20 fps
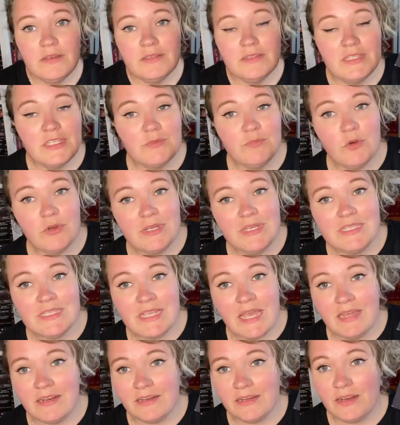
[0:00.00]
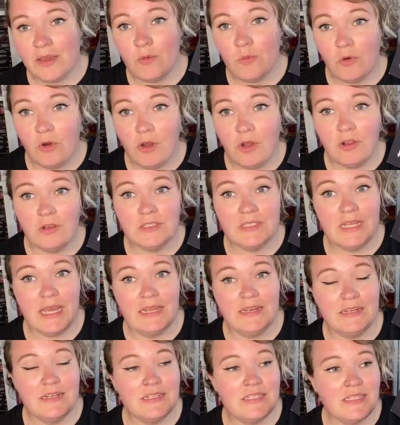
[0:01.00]
This book is set in a world
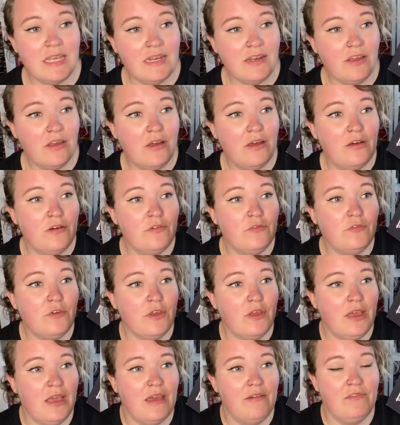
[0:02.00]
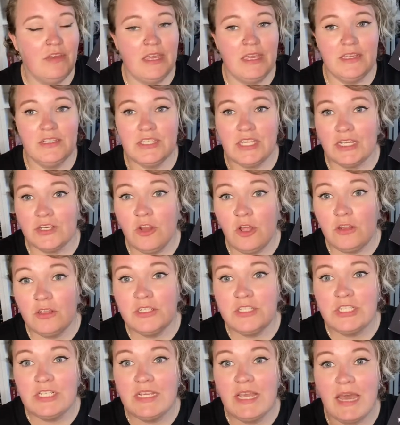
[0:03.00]
that, instead of having
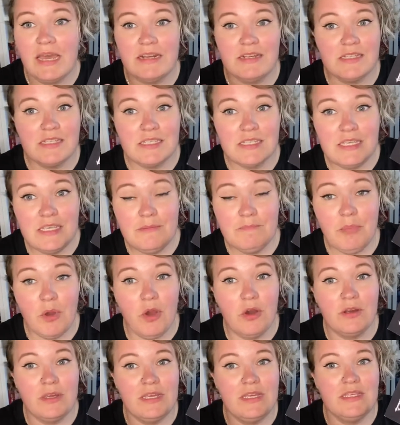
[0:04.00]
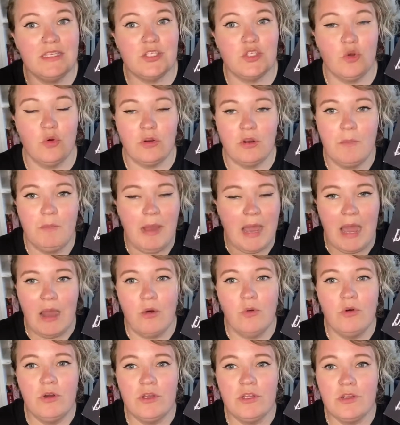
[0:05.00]
technology and steampunk, is sort of
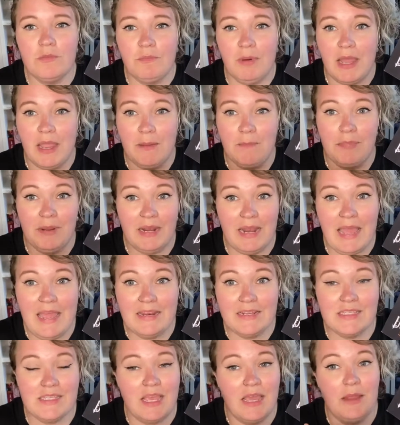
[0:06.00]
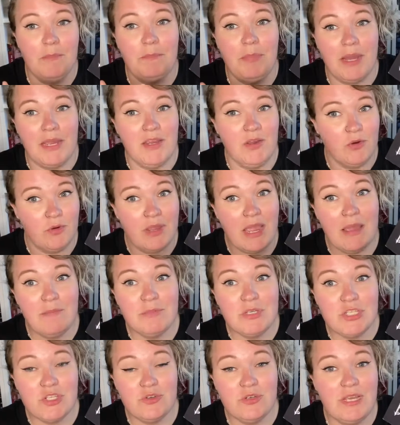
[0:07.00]
powered by plants and
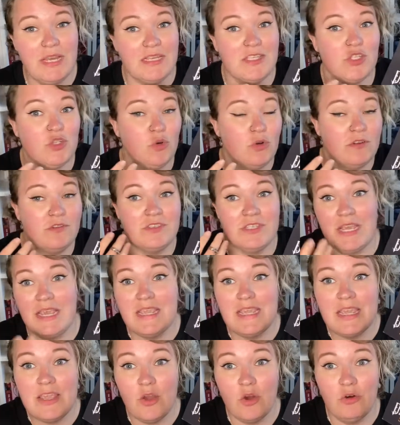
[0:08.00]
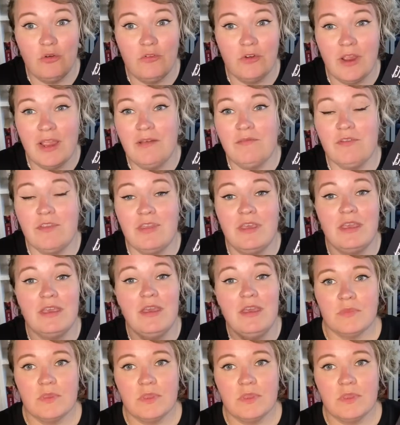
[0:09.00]
biochemistry, has sort of taken over everything.